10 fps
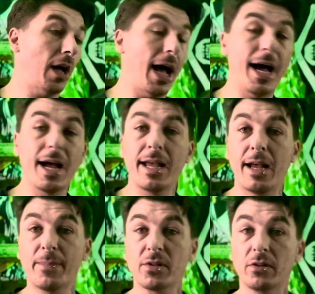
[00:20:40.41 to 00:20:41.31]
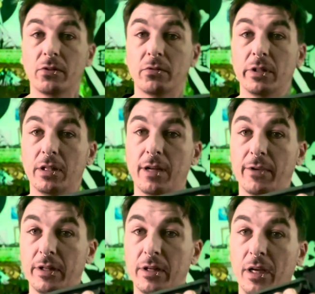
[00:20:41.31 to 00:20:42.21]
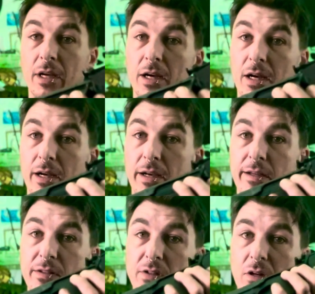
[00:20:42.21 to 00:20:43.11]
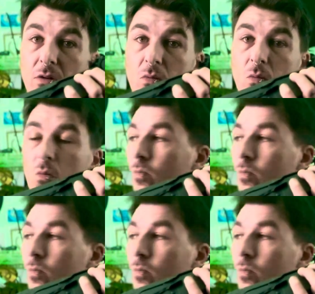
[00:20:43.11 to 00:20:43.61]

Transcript: I absolutely love it. So